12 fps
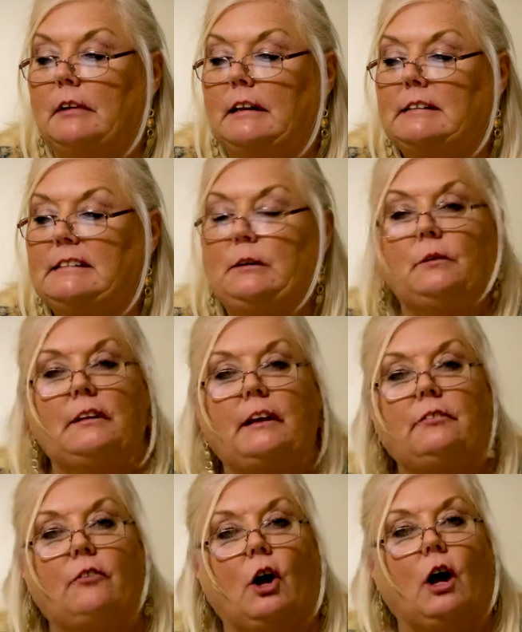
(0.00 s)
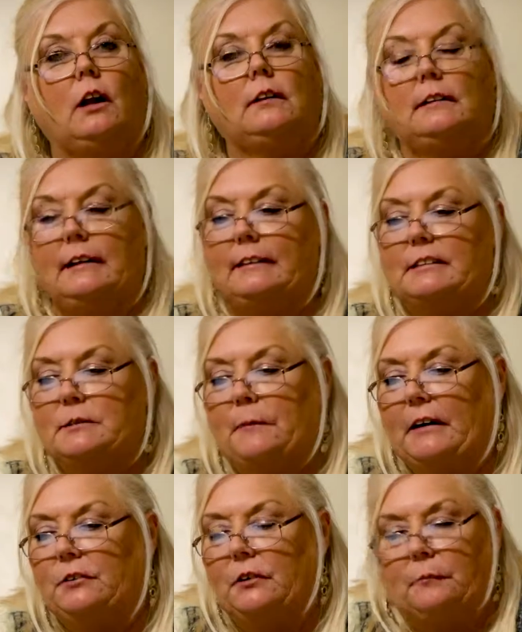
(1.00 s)
see where they fall in the
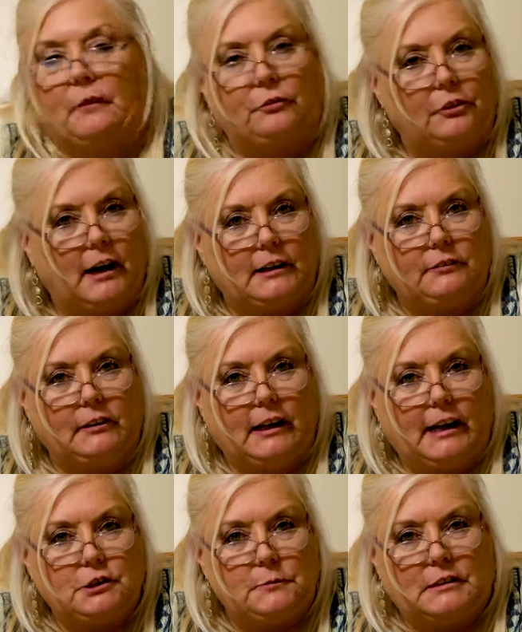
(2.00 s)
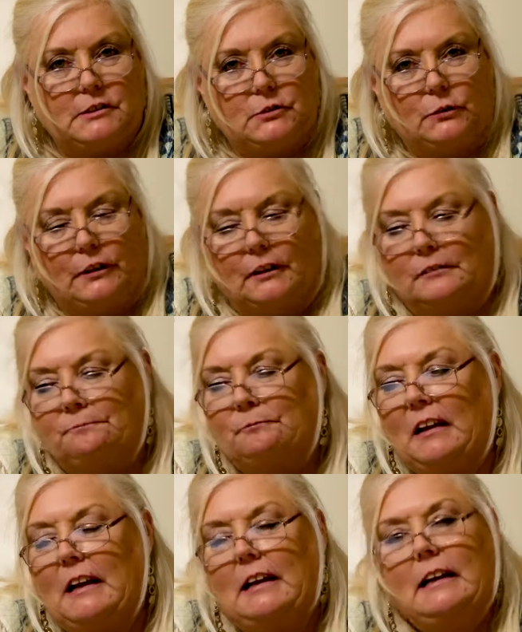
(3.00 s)
spectrum of reactive attachment disorder.
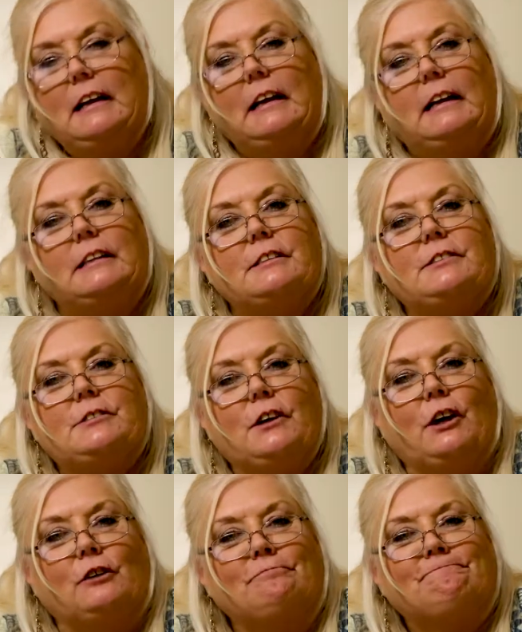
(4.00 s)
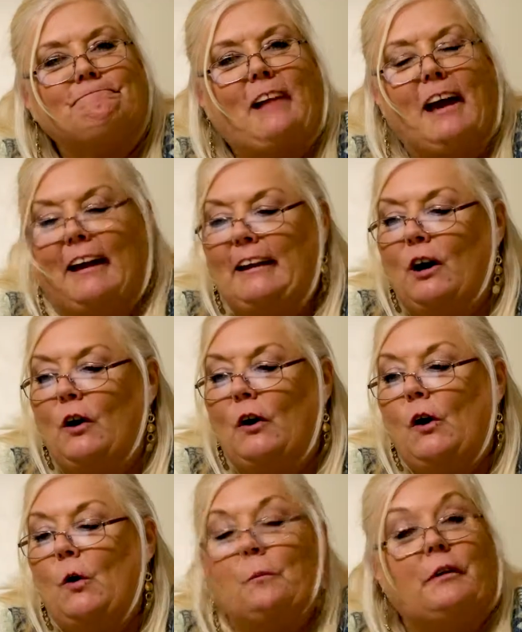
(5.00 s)
So I
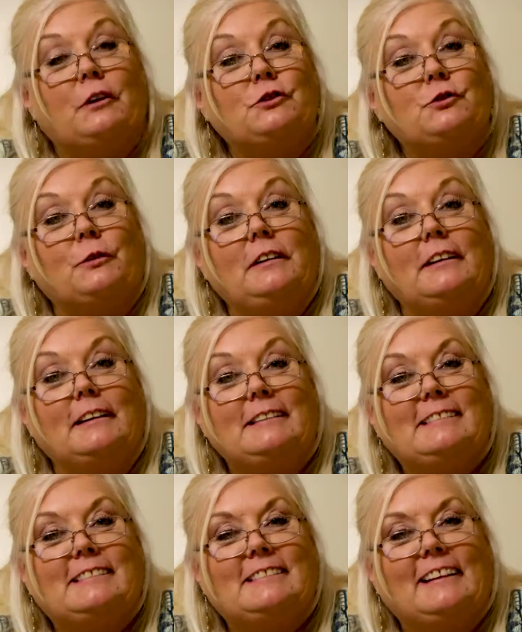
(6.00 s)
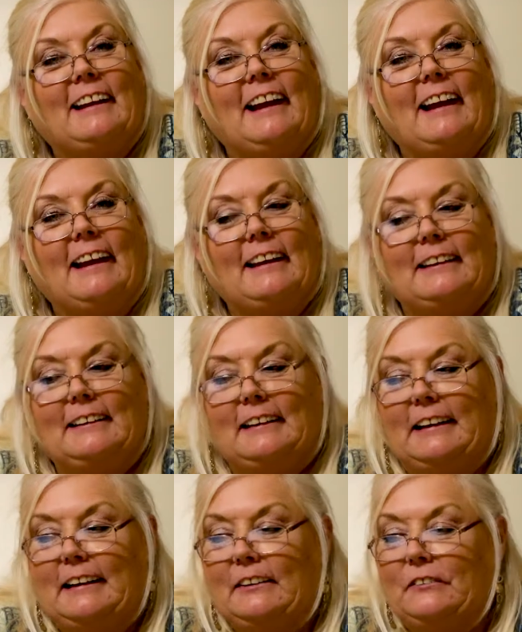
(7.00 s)
hope you enjoyed this, and
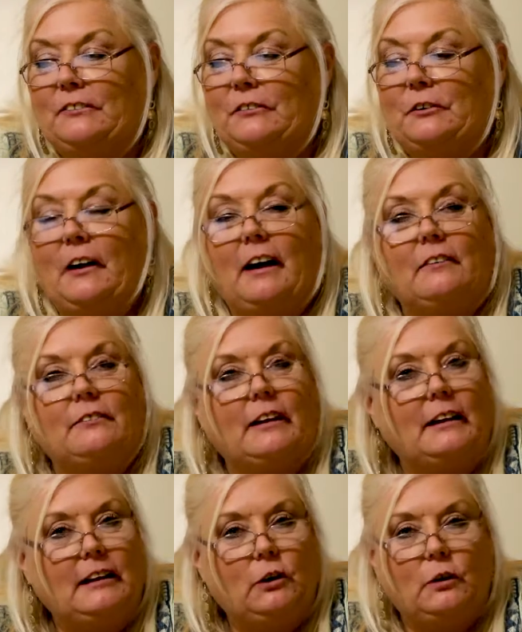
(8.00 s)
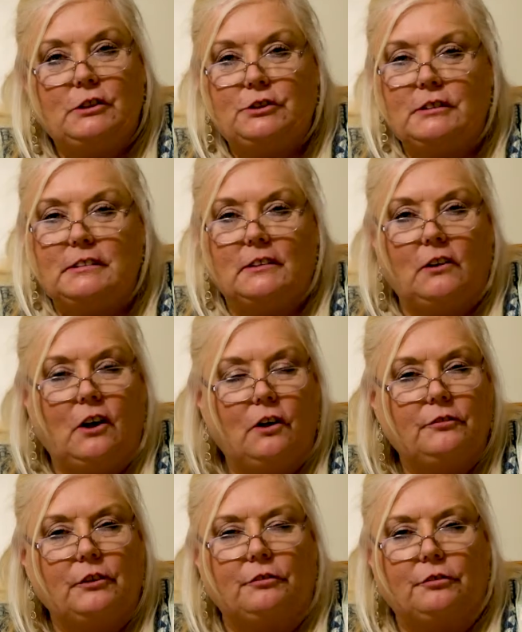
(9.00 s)
if you have any questions at all,
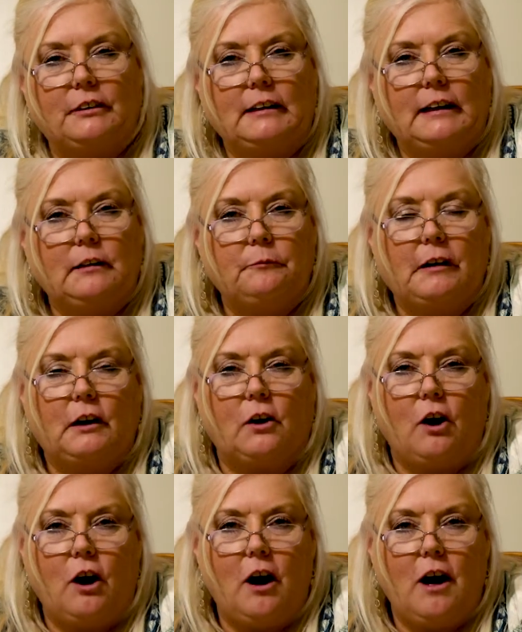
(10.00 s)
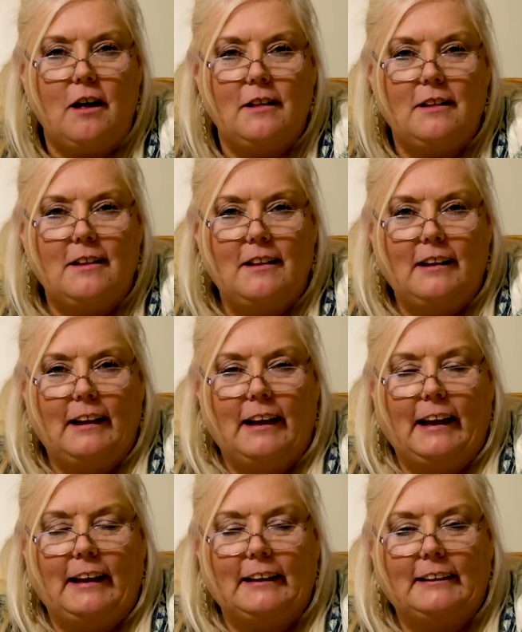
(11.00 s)
feel free to give me a call,
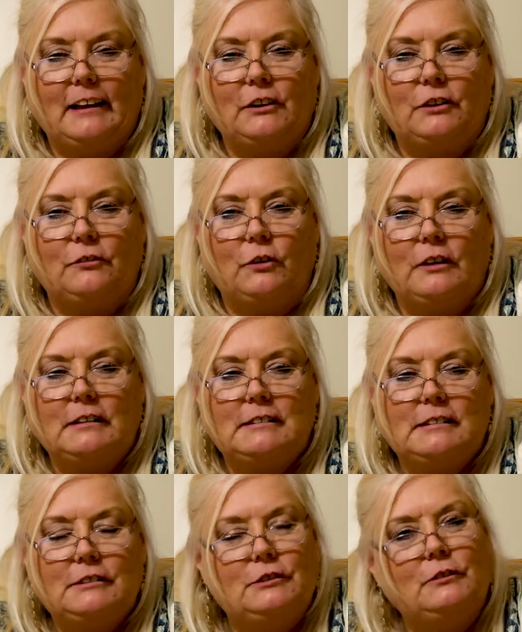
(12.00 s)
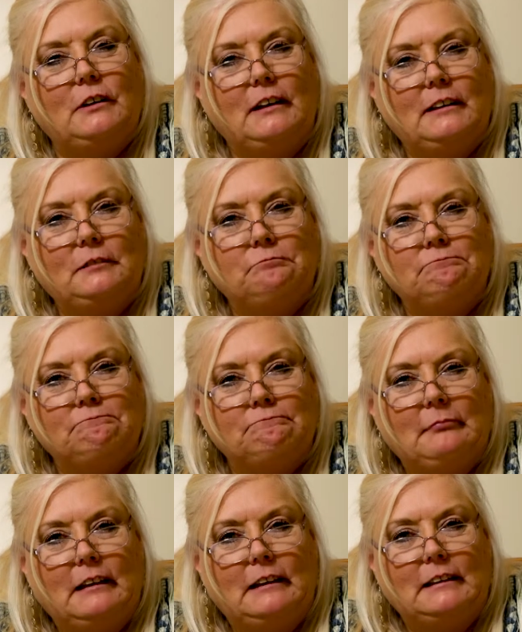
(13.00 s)
and I look forward to
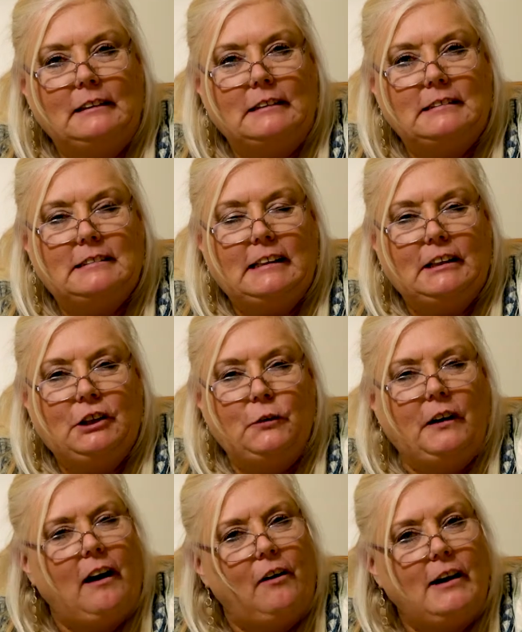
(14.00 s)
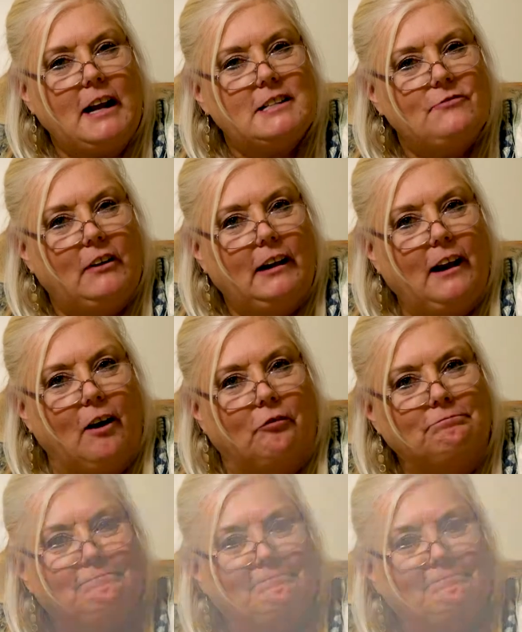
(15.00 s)
seeing you at our next video.